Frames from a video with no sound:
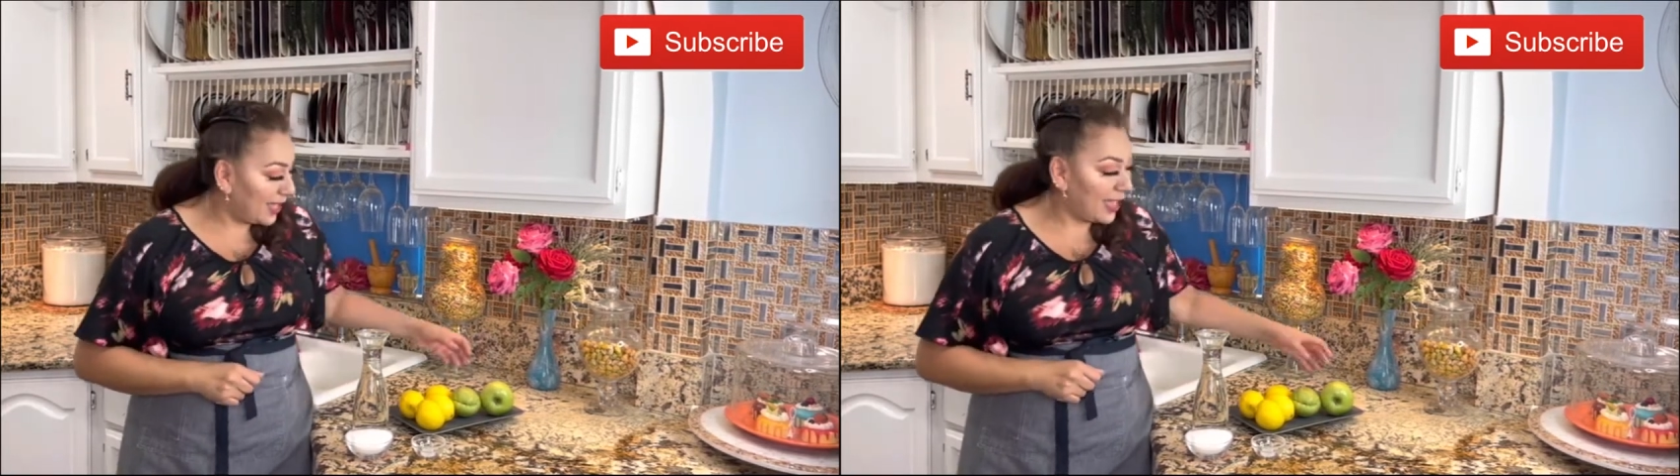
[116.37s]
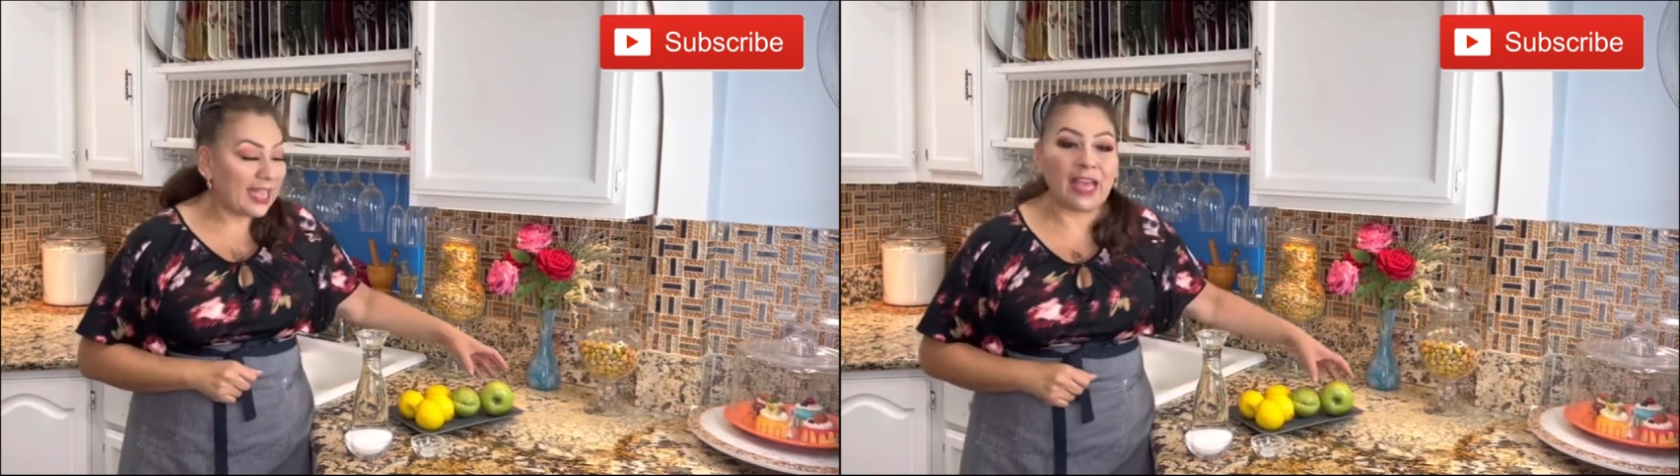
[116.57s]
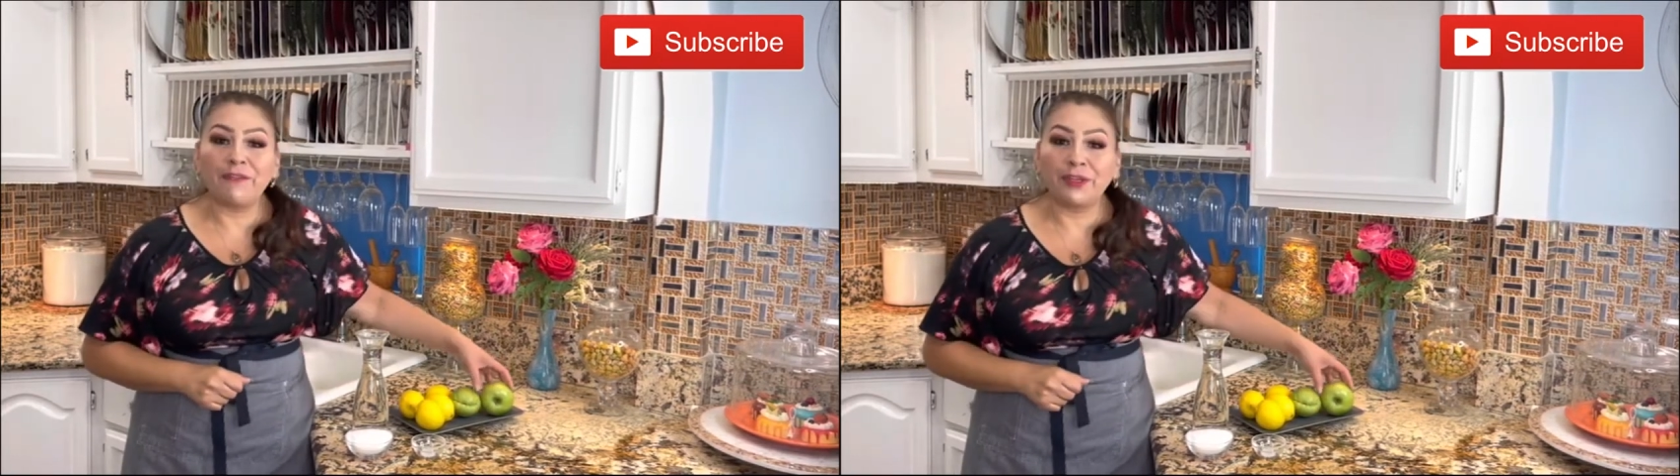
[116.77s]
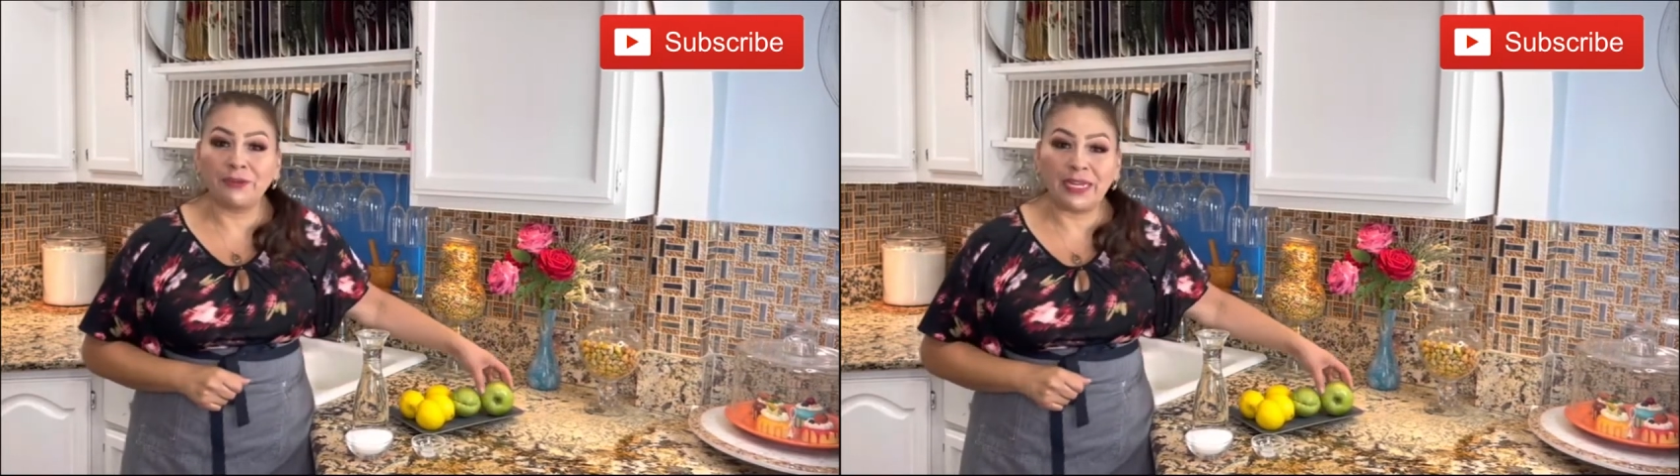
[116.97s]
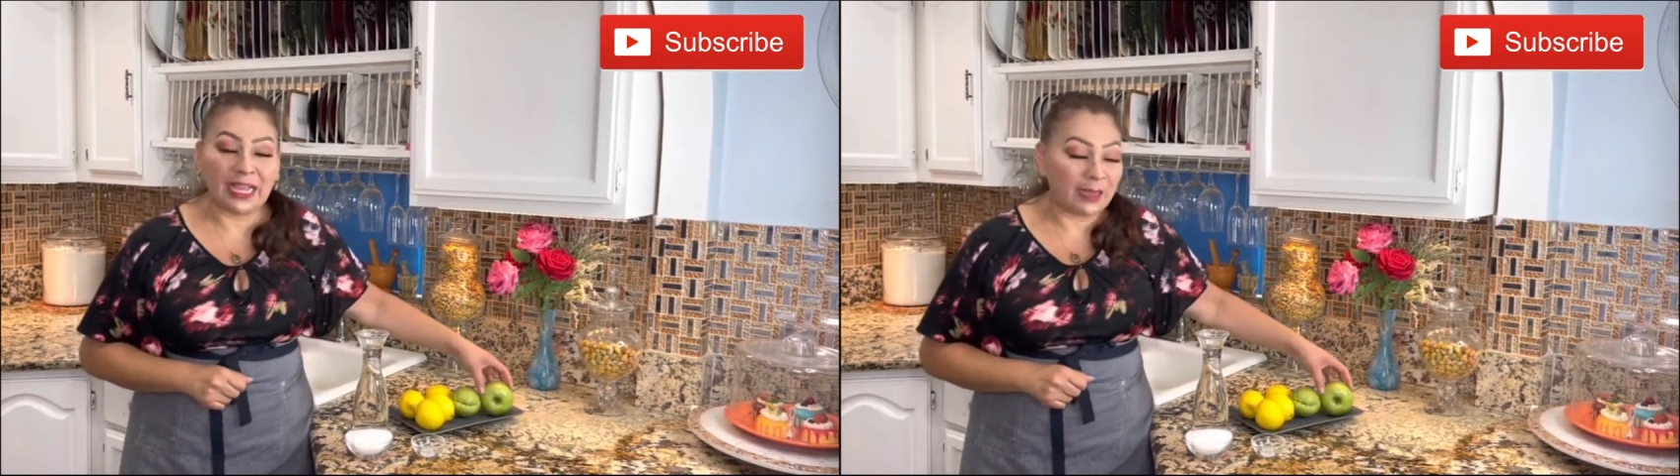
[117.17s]
I have a
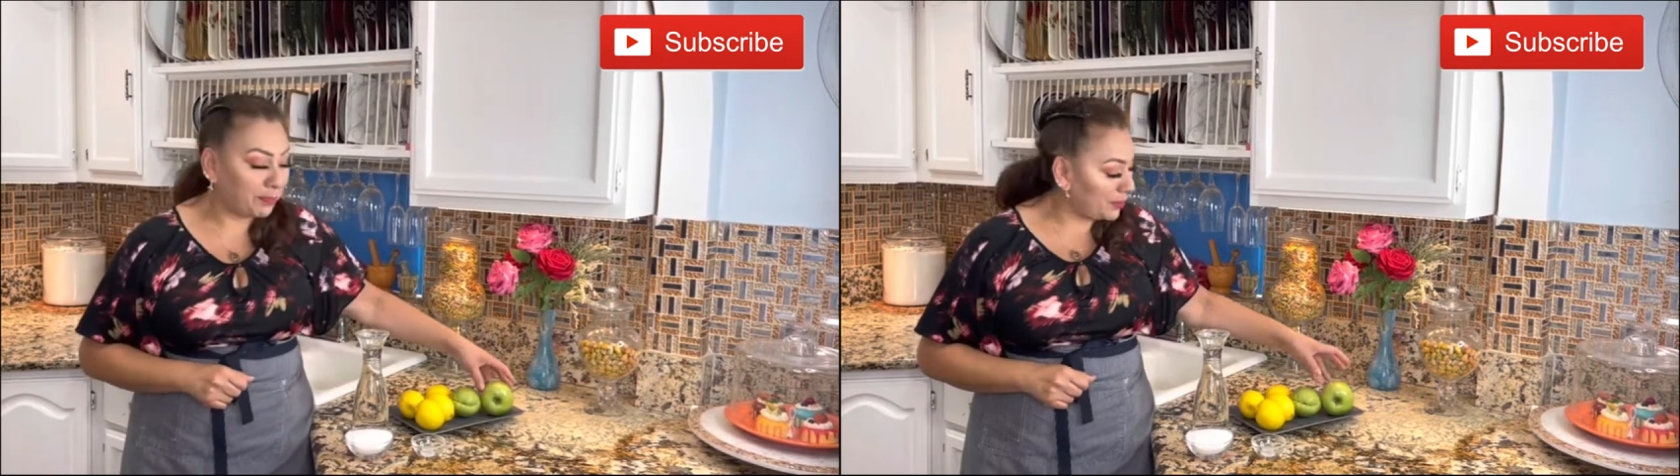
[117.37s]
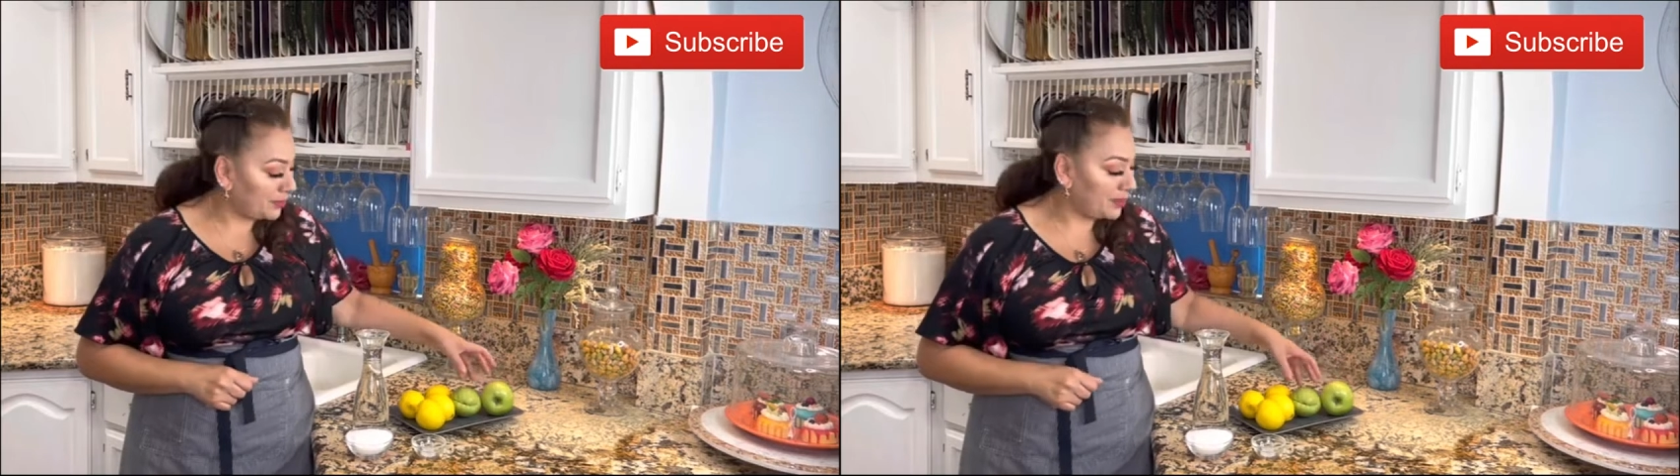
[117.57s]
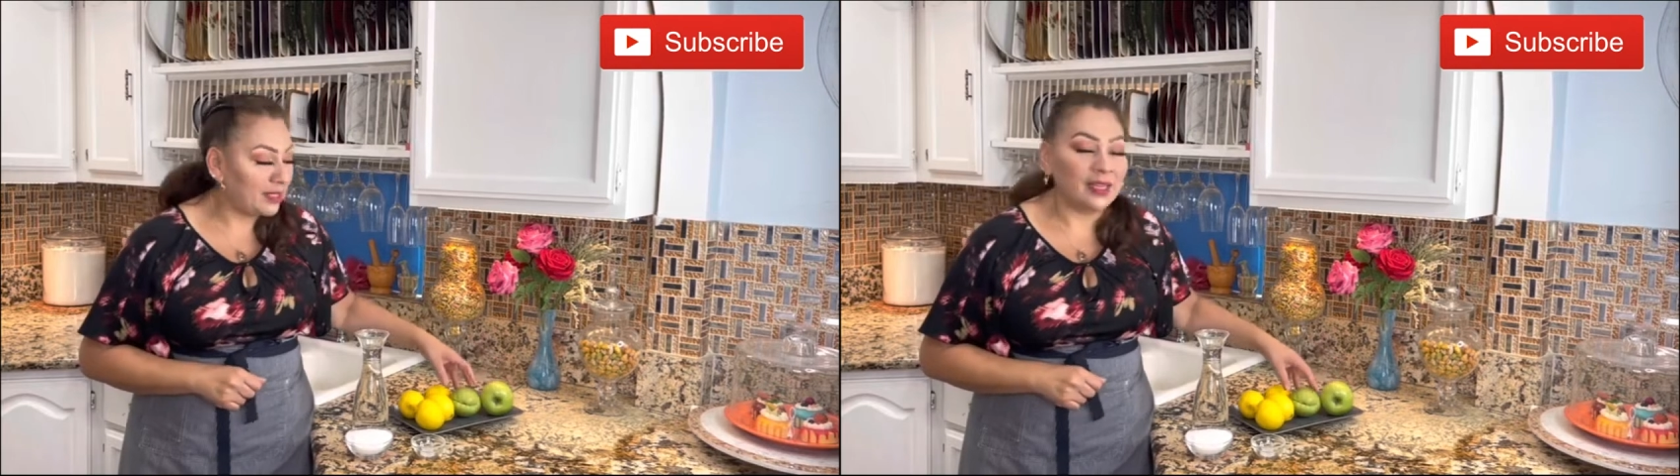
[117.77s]
green apple,